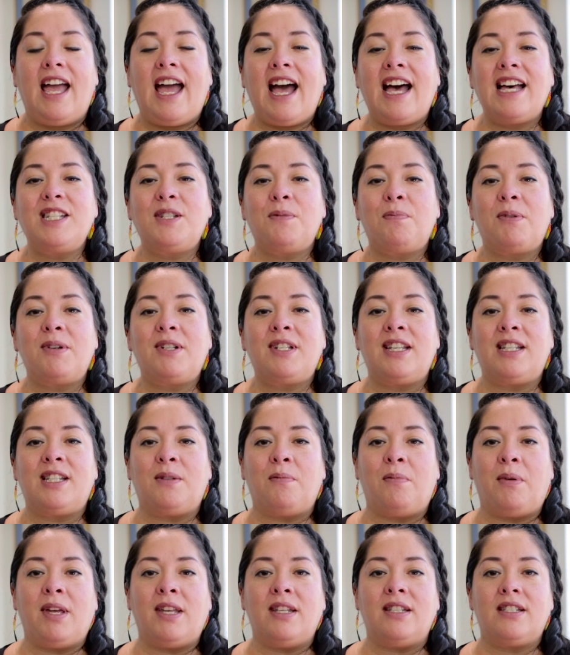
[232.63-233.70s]
ask
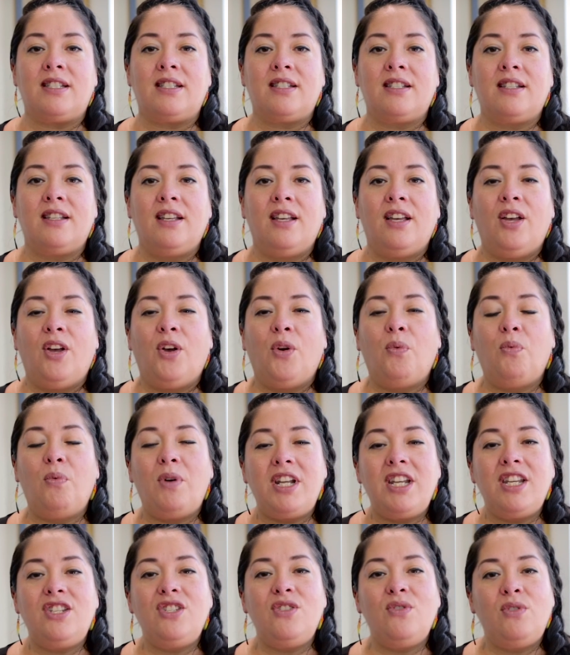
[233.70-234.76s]
participants, what
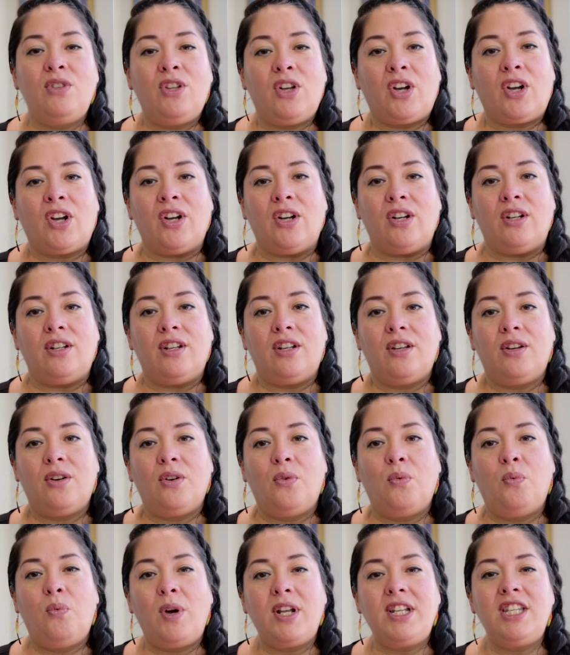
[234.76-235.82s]
did you learn?
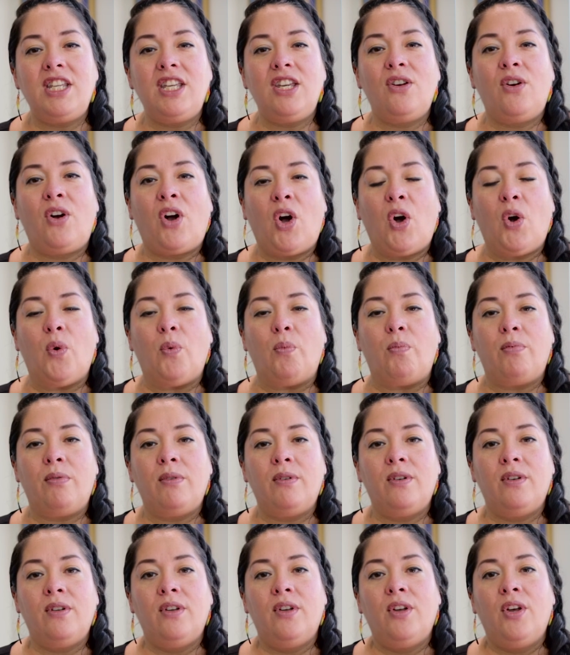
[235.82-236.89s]
What do you hope?
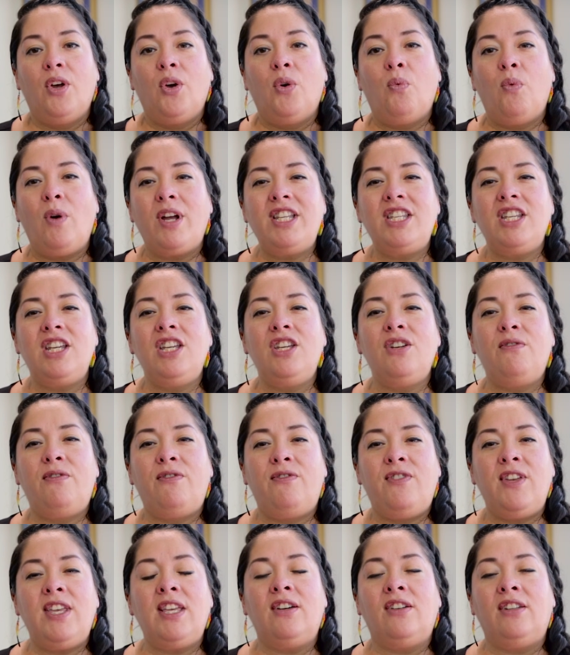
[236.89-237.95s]
What do you
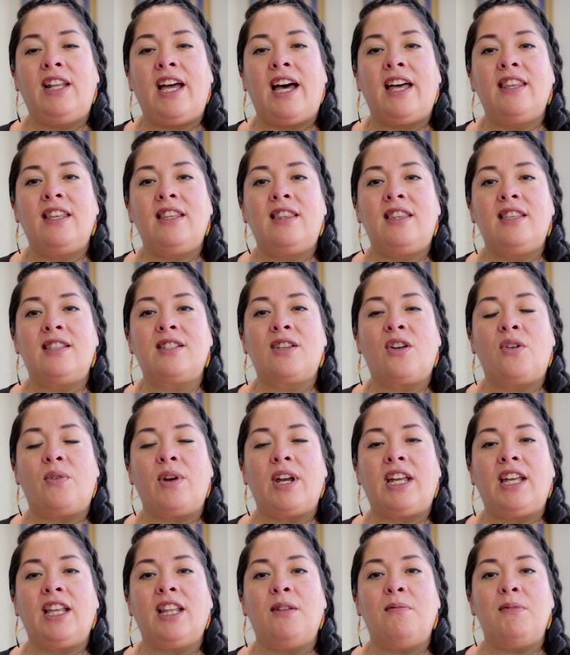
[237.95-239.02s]
feel now that this
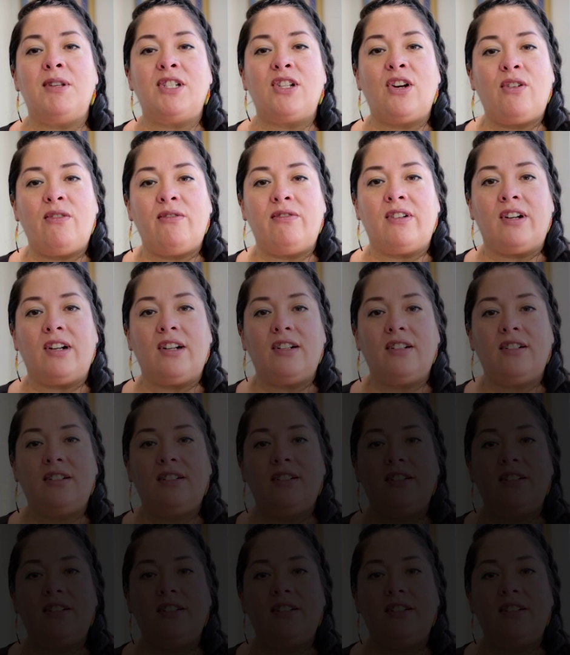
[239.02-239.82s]
curriculum is over?